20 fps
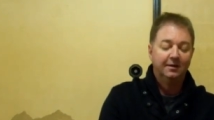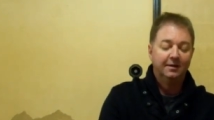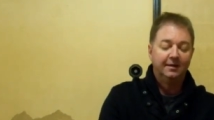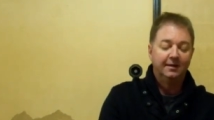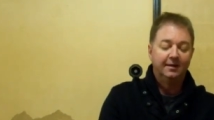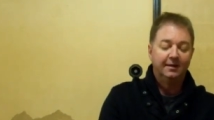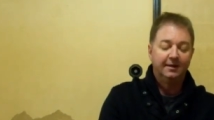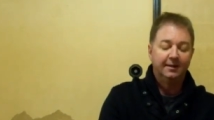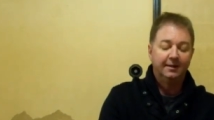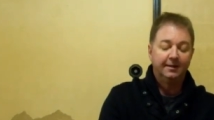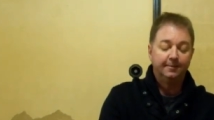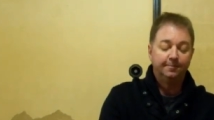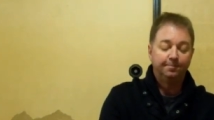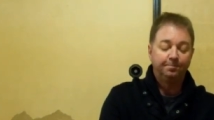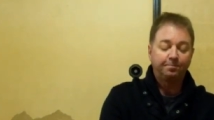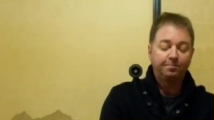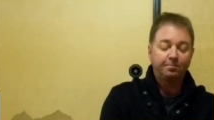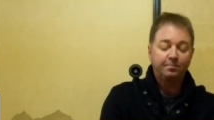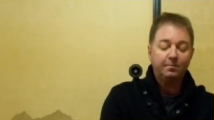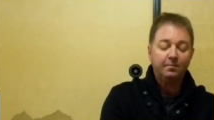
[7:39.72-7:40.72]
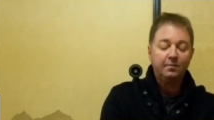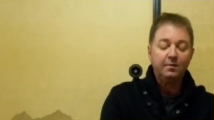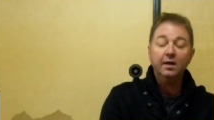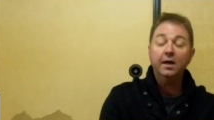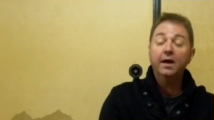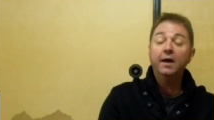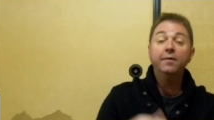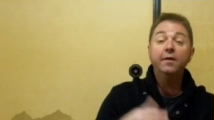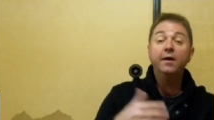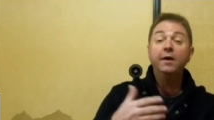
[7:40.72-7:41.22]
Um,
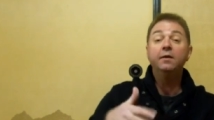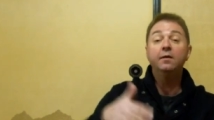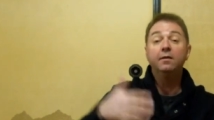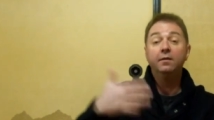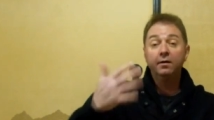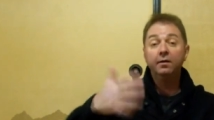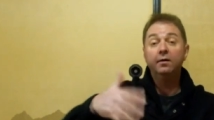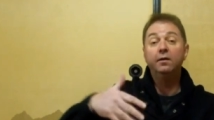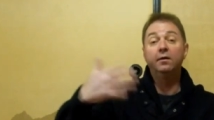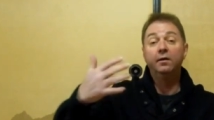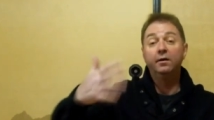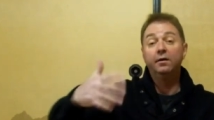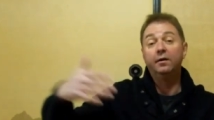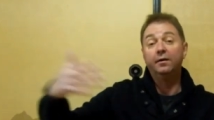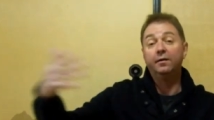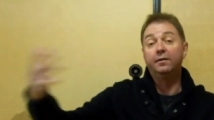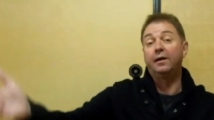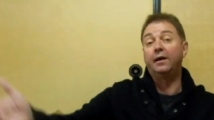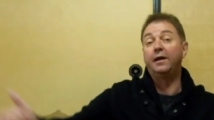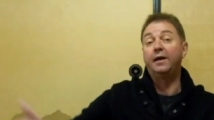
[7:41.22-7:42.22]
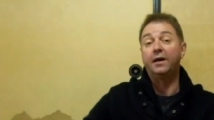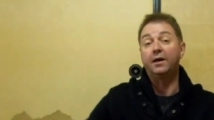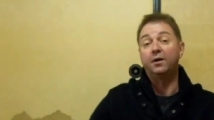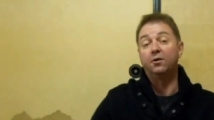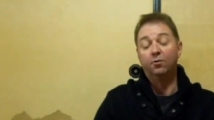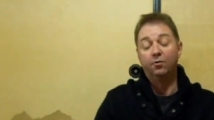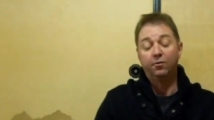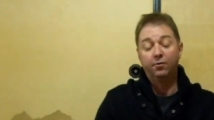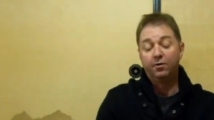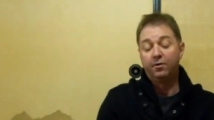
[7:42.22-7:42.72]
and then they get
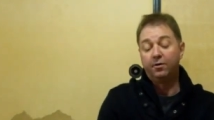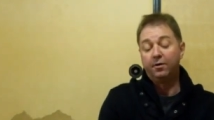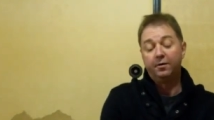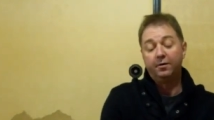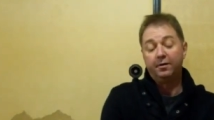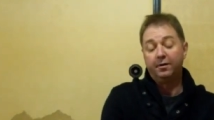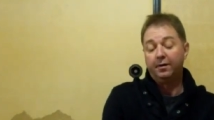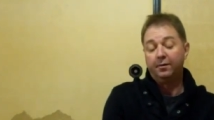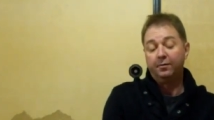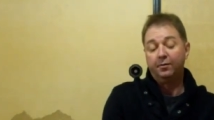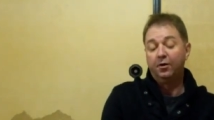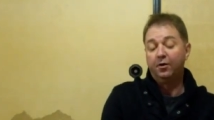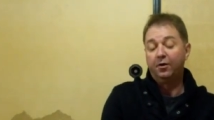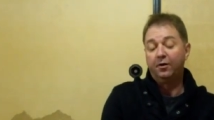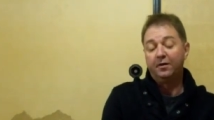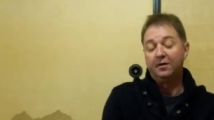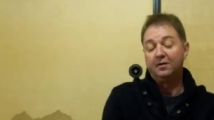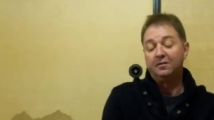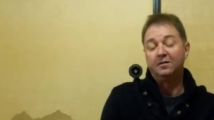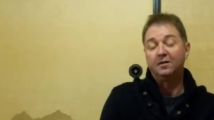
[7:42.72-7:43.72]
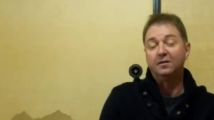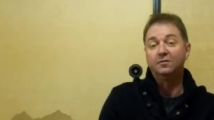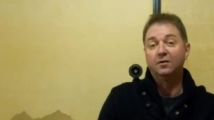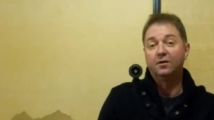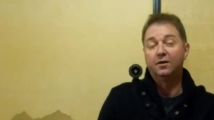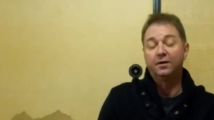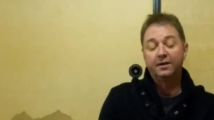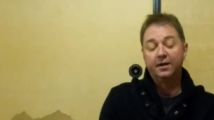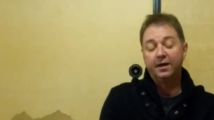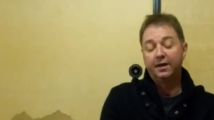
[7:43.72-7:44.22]
caught on, and a lot of these things are
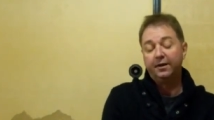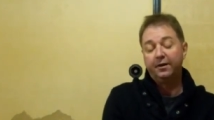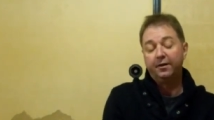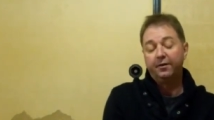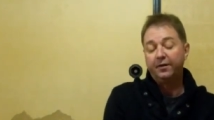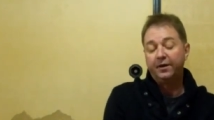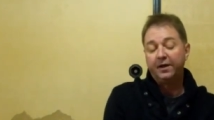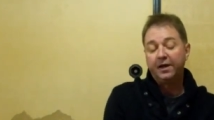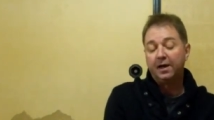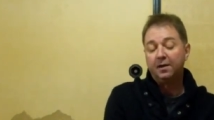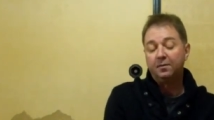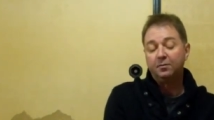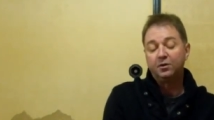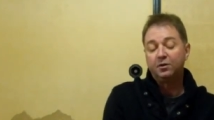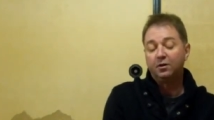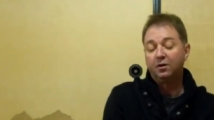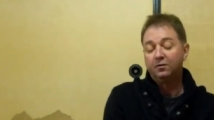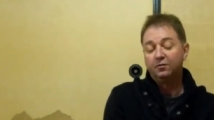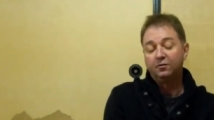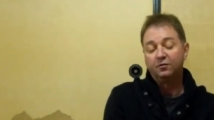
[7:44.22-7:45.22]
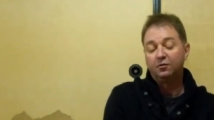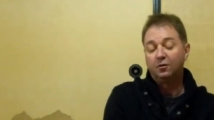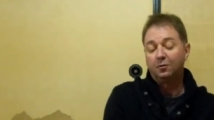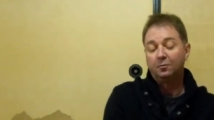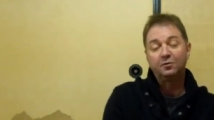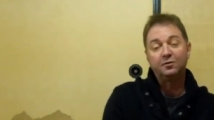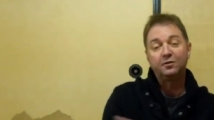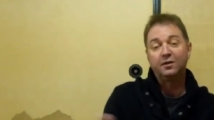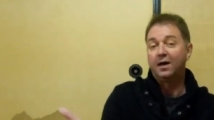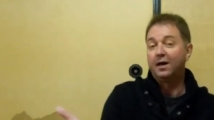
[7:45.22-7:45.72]
like that. You know, the game shows, stop,
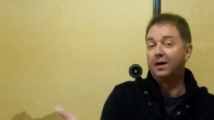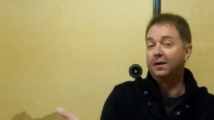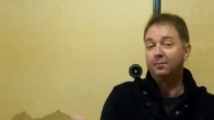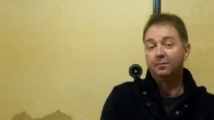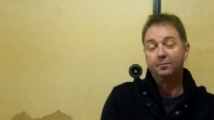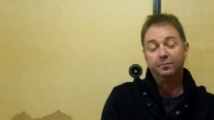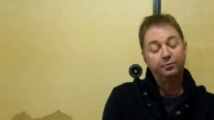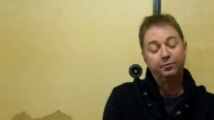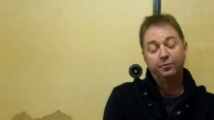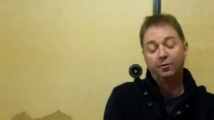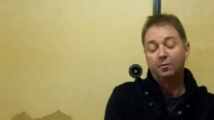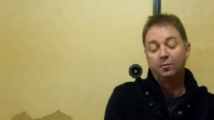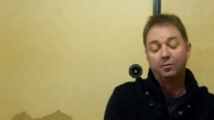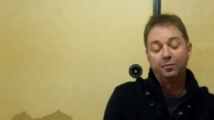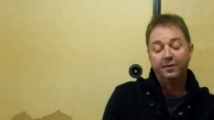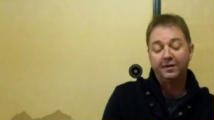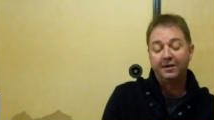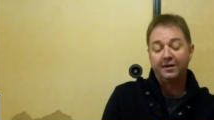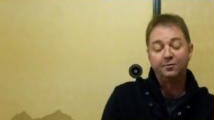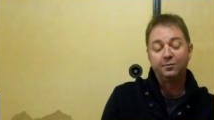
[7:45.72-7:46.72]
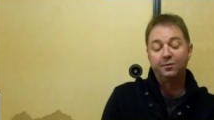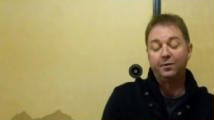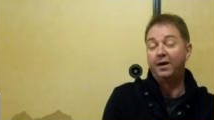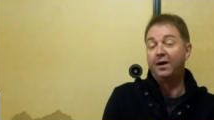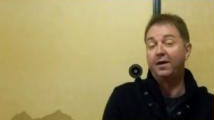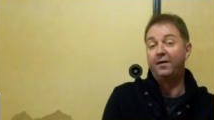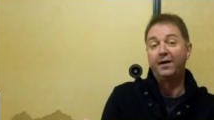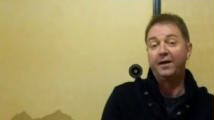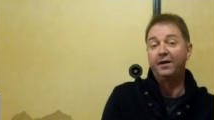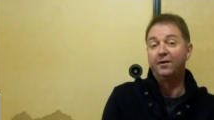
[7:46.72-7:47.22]
start, probably that's what,
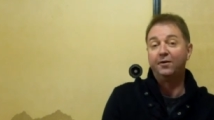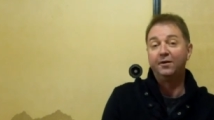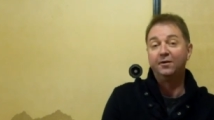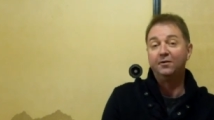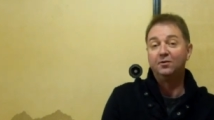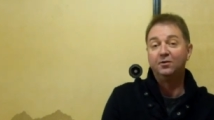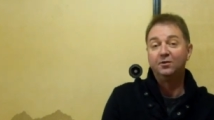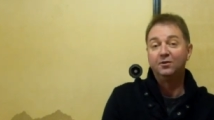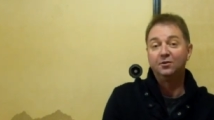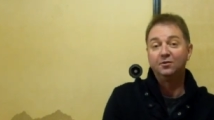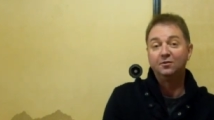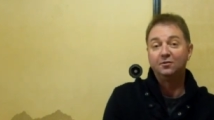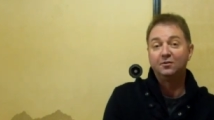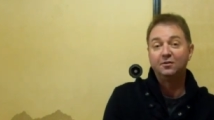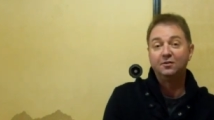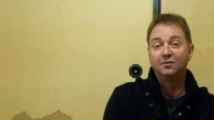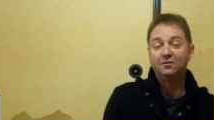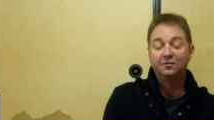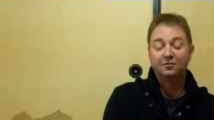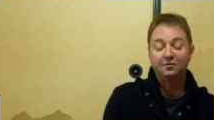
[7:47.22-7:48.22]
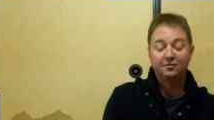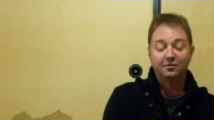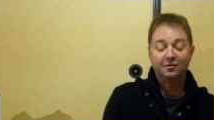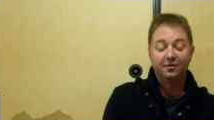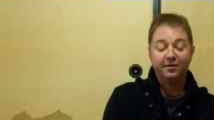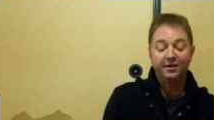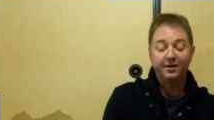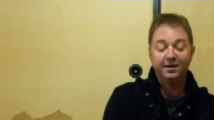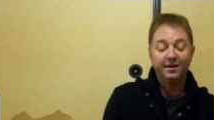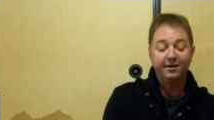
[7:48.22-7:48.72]
how they got introduced into
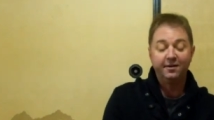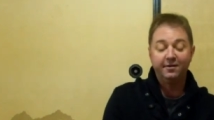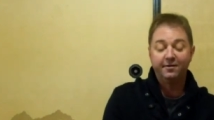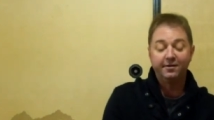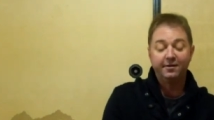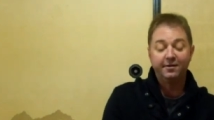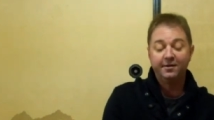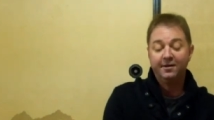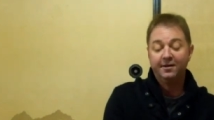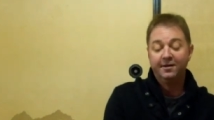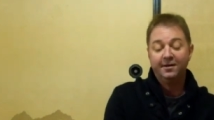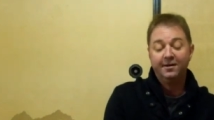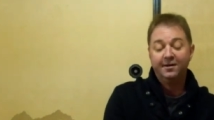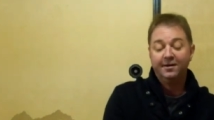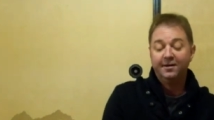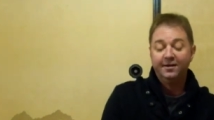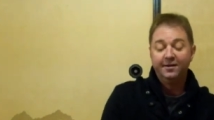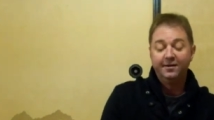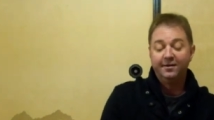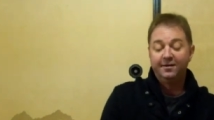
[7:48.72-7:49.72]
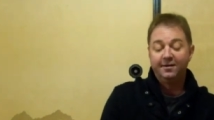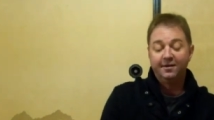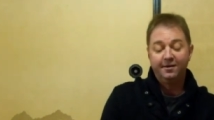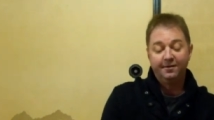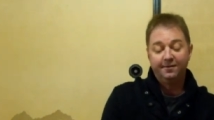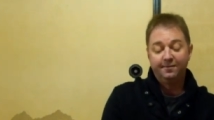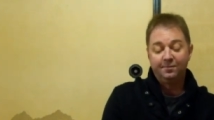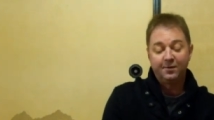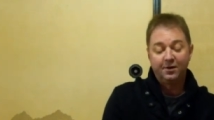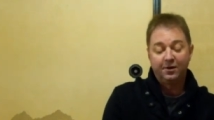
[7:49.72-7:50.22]
society here, and, you know,
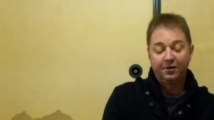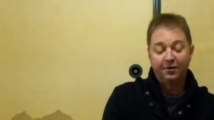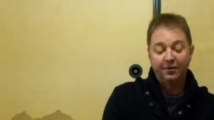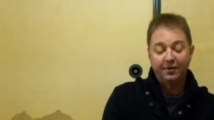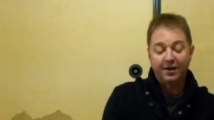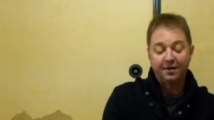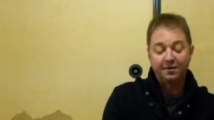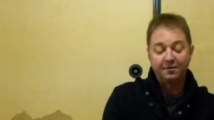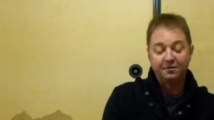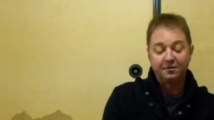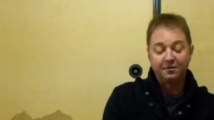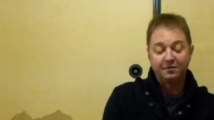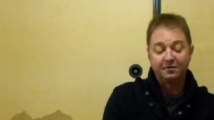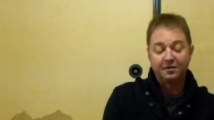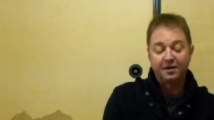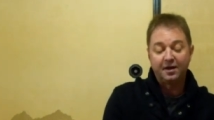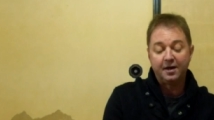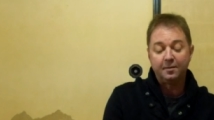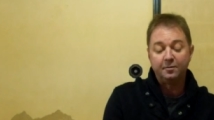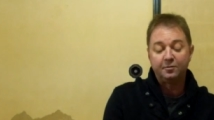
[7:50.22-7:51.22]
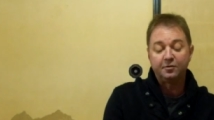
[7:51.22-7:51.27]
a lot of the others are the same.